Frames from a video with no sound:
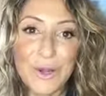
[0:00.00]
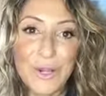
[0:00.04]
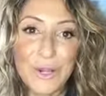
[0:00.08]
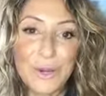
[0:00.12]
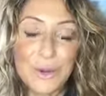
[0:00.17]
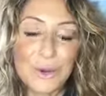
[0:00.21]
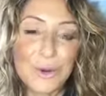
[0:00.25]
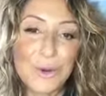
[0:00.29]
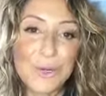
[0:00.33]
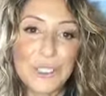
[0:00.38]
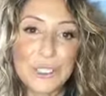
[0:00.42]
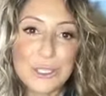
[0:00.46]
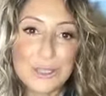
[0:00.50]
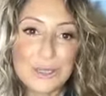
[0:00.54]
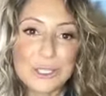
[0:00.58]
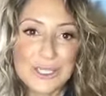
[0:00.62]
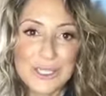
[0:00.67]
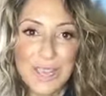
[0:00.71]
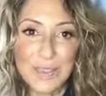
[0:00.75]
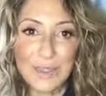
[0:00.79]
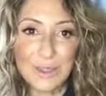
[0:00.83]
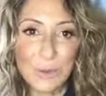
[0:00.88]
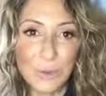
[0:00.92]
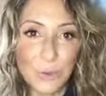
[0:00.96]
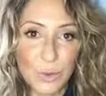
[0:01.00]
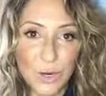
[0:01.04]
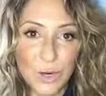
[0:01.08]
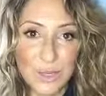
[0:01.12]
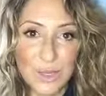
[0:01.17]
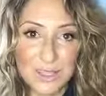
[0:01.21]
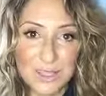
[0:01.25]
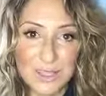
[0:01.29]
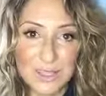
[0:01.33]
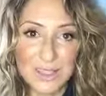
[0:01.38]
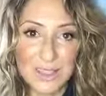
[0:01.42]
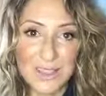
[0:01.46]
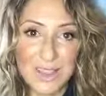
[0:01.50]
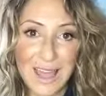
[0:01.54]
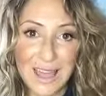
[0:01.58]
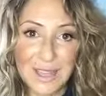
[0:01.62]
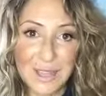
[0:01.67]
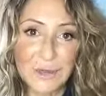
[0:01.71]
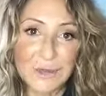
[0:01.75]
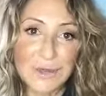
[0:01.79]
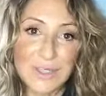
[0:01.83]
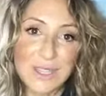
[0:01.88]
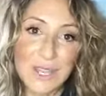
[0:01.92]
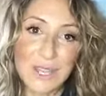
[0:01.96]
would you say the words that
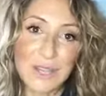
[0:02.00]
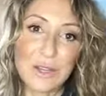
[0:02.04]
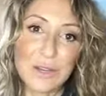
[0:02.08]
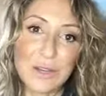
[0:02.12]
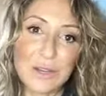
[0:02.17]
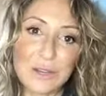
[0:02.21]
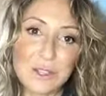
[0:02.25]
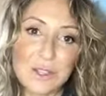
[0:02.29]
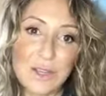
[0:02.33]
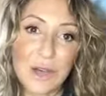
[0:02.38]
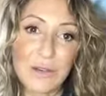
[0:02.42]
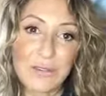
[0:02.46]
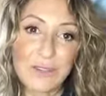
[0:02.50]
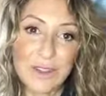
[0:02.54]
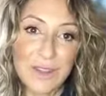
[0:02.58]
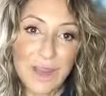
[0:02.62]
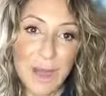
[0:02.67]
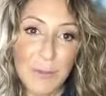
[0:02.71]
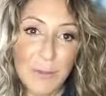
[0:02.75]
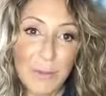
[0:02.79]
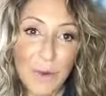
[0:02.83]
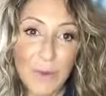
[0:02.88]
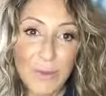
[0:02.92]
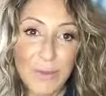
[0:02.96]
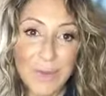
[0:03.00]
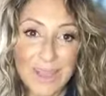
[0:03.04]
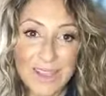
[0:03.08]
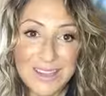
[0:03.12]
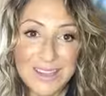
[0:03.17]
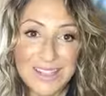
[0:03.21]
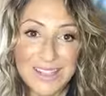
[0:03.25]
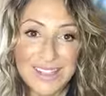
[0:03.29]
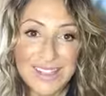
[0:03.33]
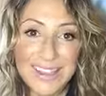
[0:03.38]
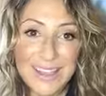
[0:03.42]
you say to yourself in that moment?